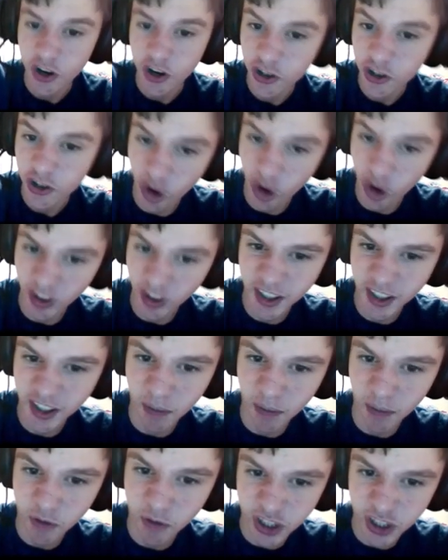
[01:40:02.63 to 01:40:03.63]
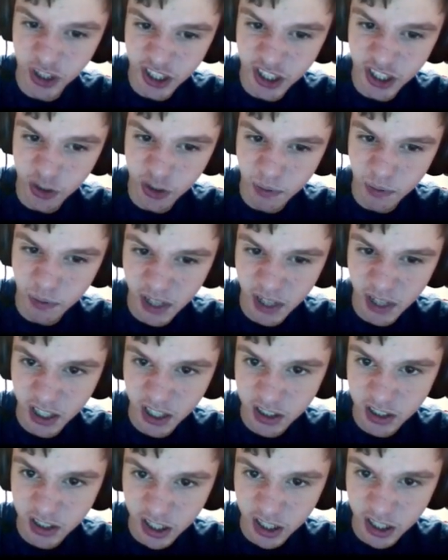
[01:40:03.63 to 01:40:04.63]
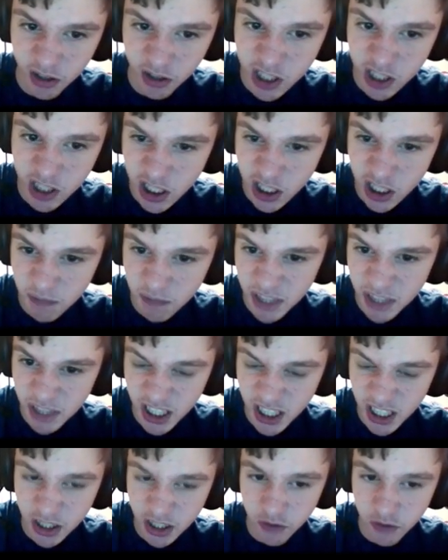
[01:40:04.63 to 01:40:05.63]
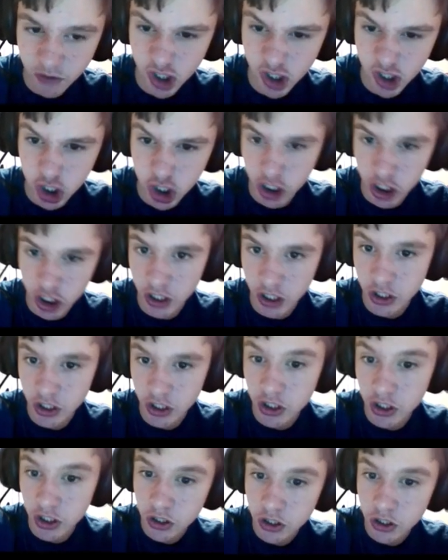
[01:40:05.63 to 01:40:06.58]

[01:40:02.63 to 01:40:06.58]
Don't let them lead you back down the path of darkness!